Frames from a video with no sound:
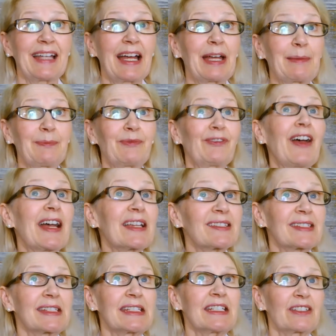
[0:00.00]
and I'm
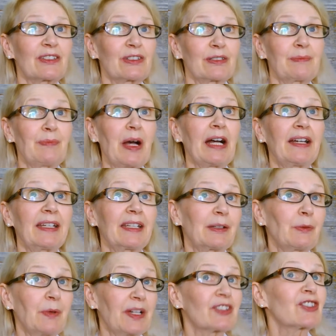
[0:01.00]
fascinated by
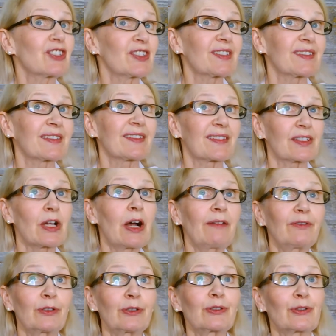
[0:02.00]
what she's
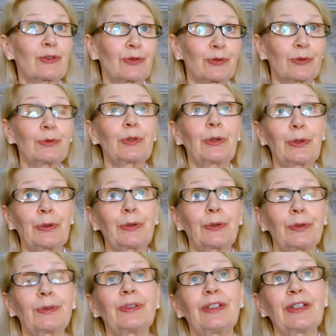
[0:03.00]
discovered through
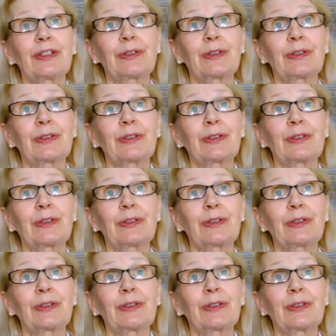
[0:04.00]
her,